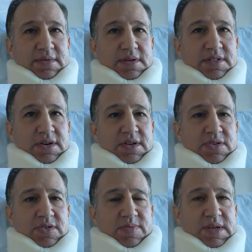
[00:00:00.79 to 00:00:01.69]
Hello,
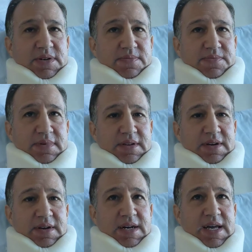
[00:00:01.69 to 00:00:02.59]
YouTube people.
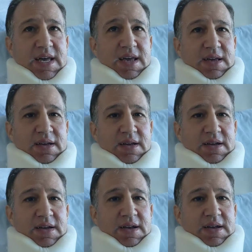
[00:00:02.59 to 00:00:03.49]
I
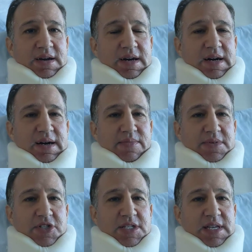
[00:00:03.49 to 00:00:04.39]

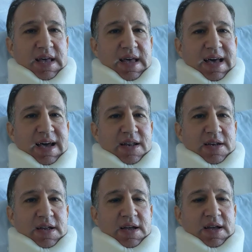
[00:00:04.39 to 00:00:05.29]
just
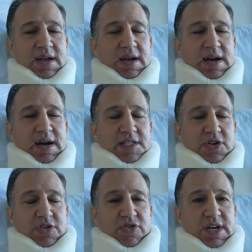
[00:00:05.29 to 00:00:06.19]
had
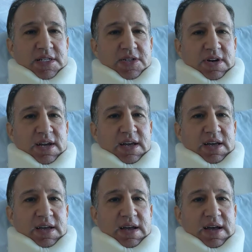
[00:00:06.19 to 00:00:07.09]
surgery
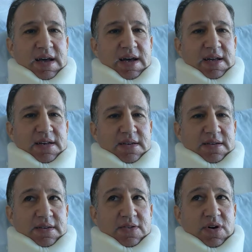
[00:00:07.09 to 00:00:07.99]
yesterday at
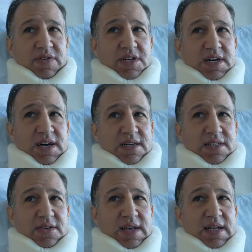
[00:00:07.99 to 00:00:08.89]
12 o'clock,
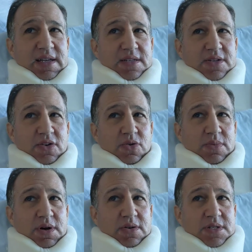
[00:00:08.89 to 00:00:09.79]
so that is
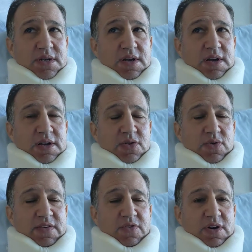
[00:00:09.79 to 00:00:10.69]
almost
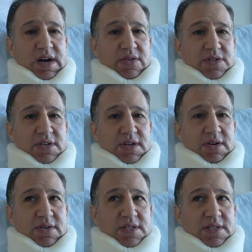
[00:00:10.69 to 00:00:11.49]
24 hours ago.